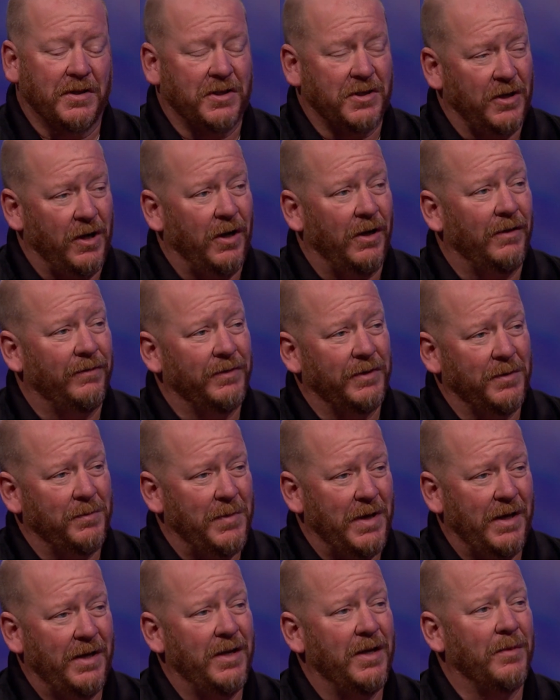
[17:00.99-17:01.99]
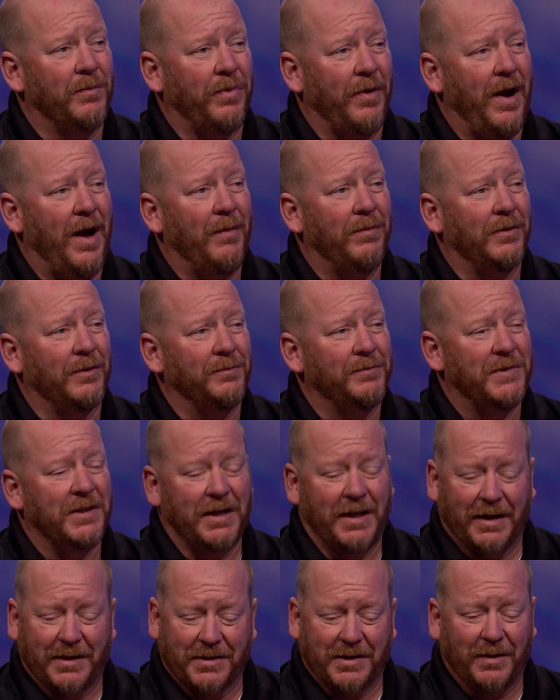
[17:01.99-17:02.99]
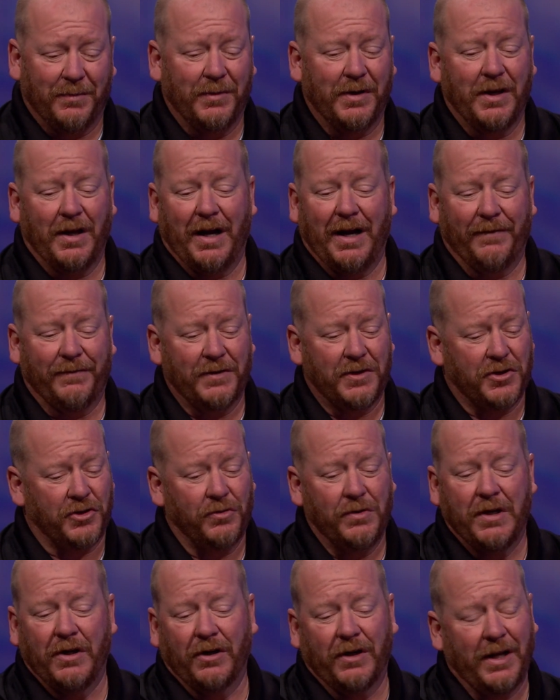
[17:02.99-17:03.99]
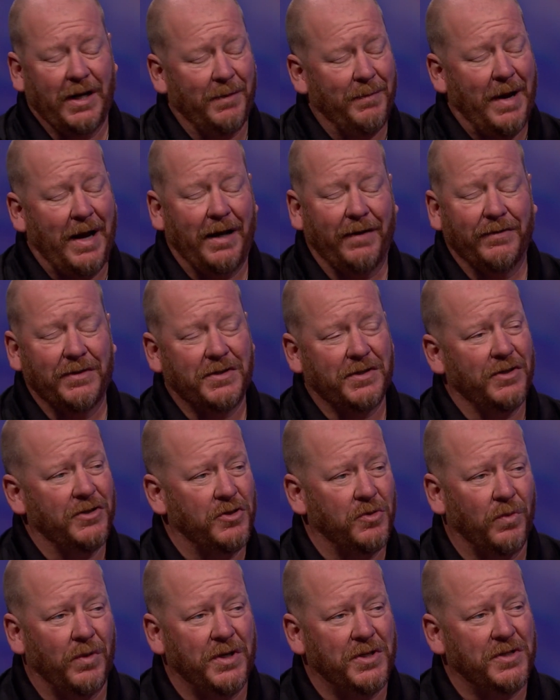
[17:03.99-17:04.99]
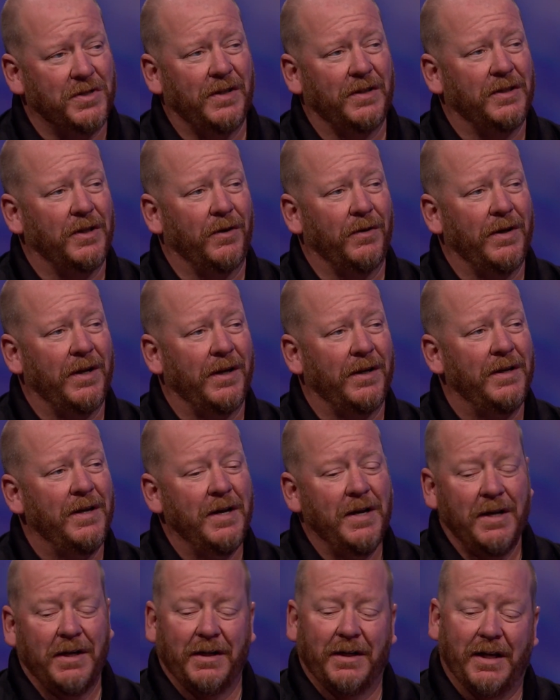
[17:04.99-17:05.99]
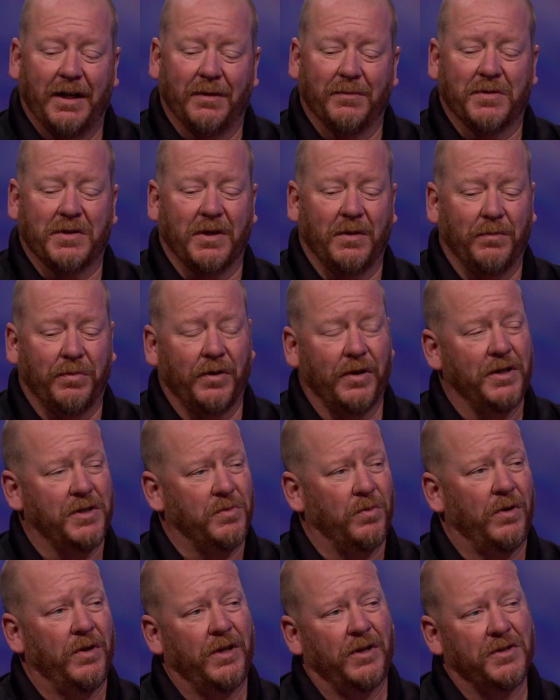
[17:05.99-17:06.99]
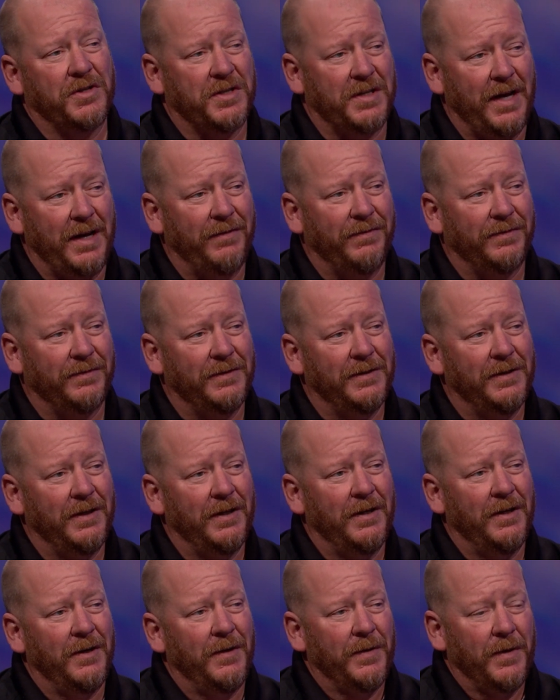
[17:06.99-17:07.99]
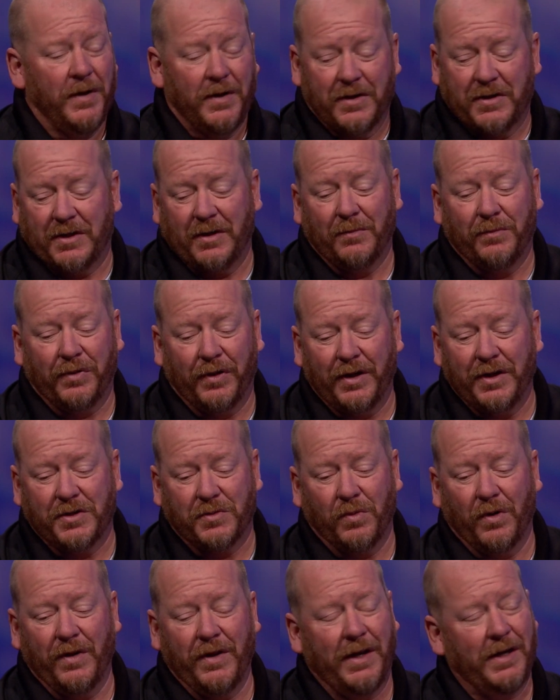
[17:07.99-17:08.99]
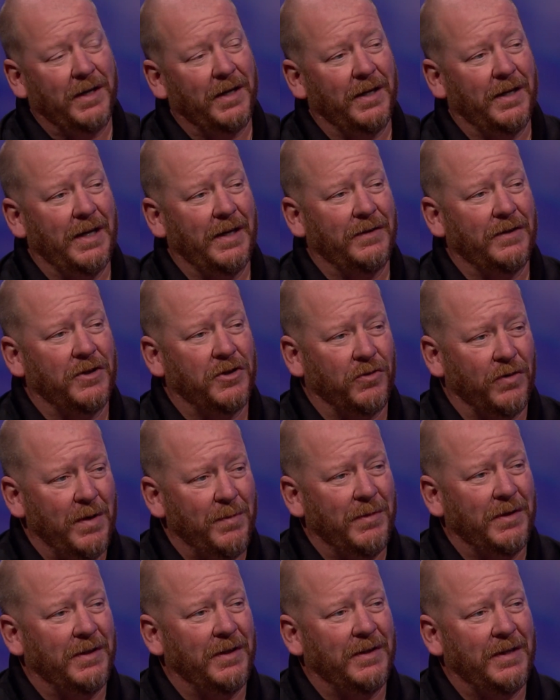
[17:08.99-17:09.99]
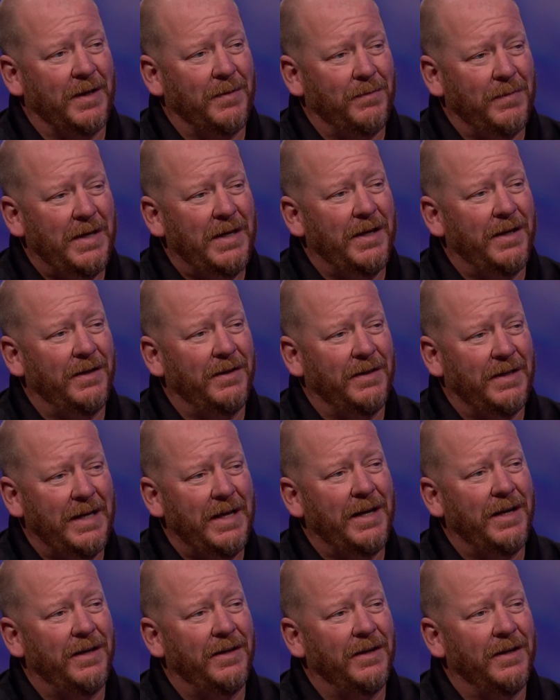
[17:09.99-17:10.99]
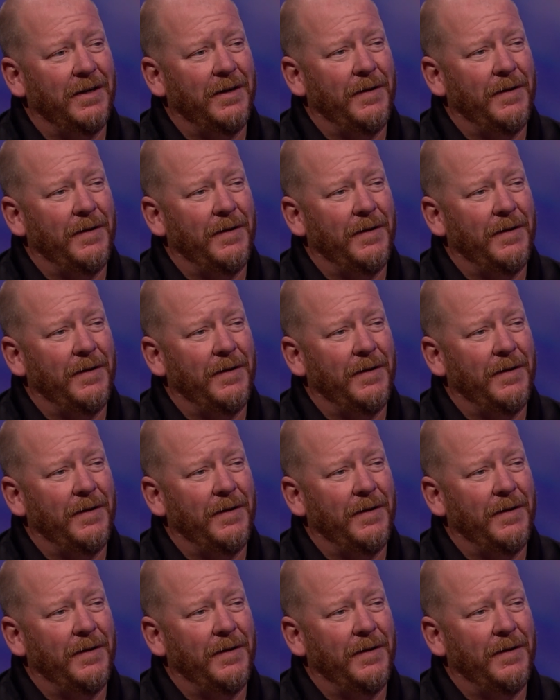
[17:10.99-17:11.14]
solve an immediate problem, to get somebody off the street or get them out of a situation that they're in, get them someplace where they're safe, someplace where they can get the treatment that they need,